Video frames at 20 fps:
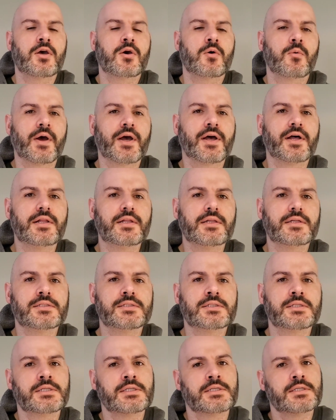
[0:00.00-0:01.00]
Well,
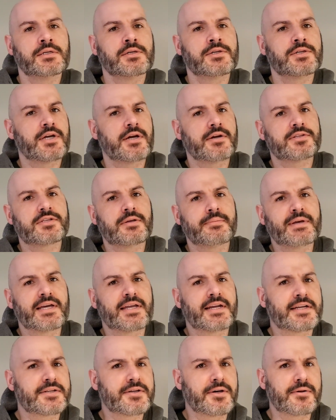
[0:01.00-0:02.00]
shared some
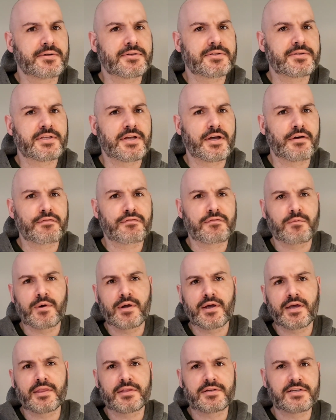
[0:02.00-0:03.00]
anecdotal stuff
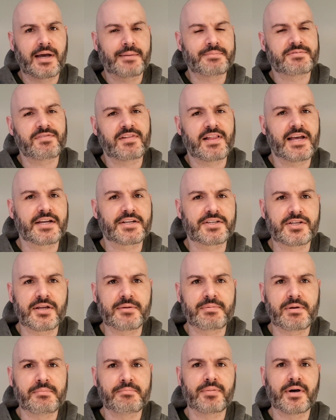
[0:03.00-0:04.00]
with Topps Flagship,